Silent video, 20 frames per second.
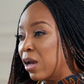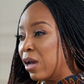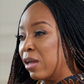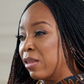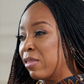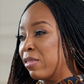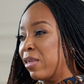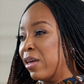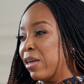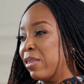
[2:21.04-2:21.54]

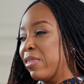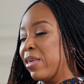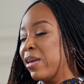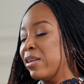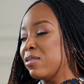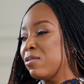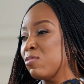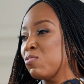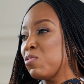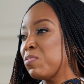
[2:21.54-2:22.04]
and then
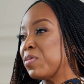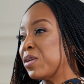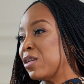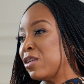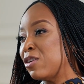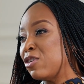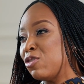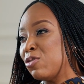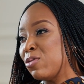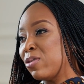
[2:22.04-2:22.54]
there's the woman
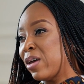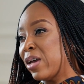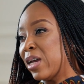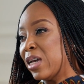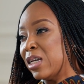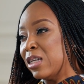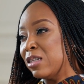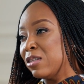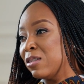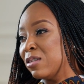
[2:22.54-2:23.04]
in you that
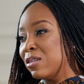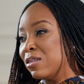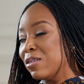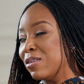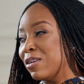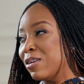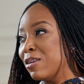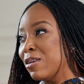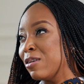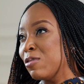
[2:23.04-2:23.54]
is
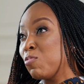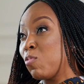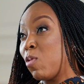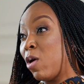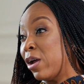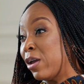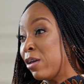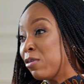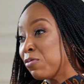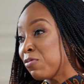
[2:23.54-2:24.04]
a
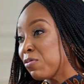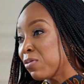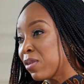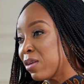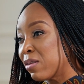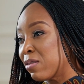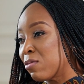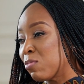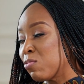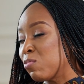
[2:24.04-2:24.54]
wife.
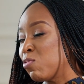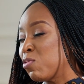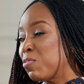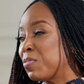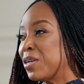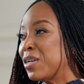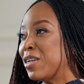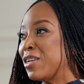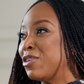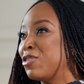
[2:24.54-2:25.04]
There's a
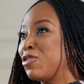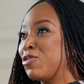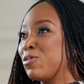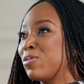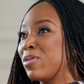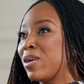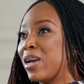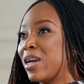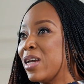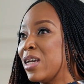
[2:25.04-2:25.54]
woman in
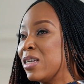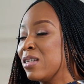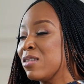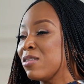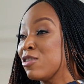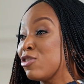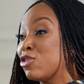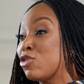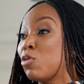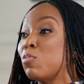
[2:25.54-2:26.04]
you that is
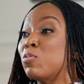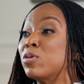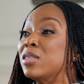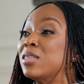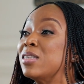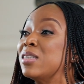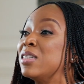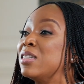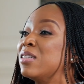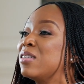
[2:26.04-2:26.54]

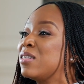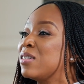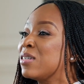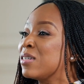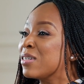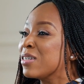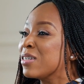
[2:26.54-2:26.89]
someone's sister.